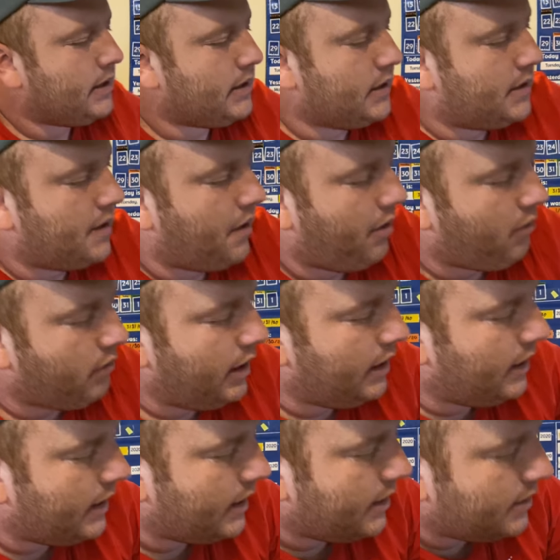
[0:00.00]
There's a 3
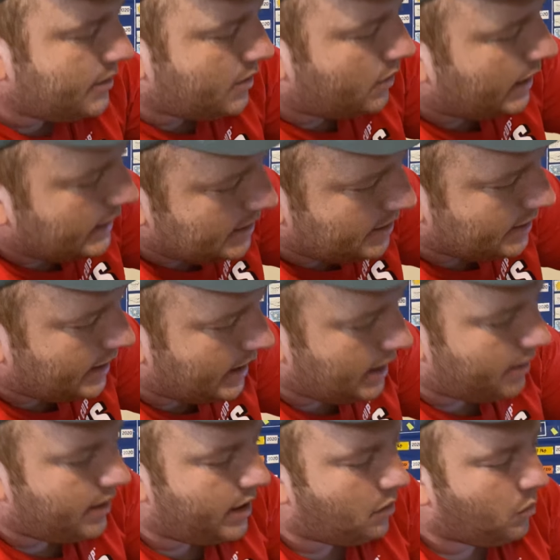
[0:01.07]
there, so I just got to
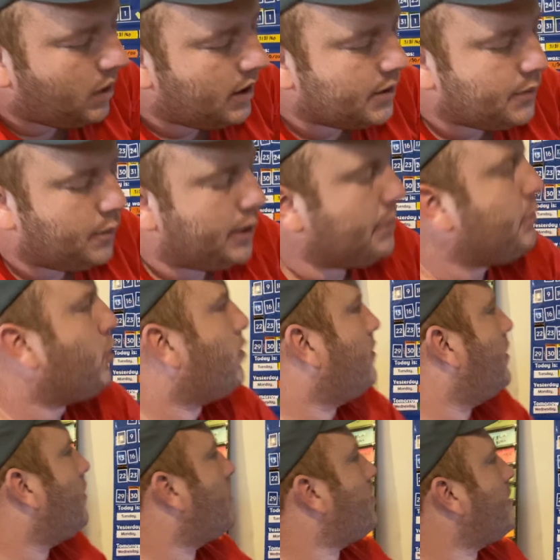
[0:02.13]
think, what is 1 more
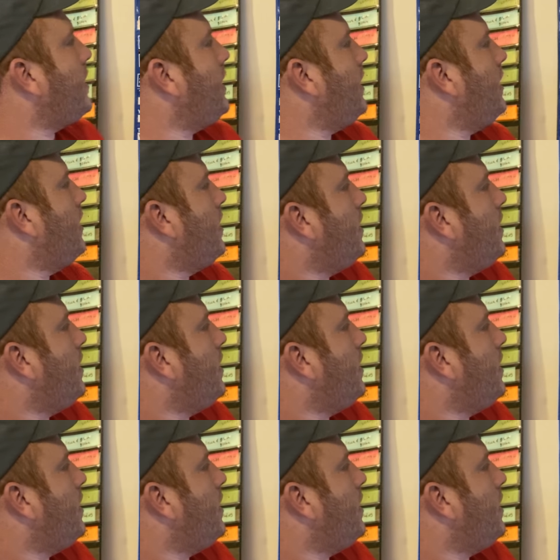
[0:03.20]
than 3?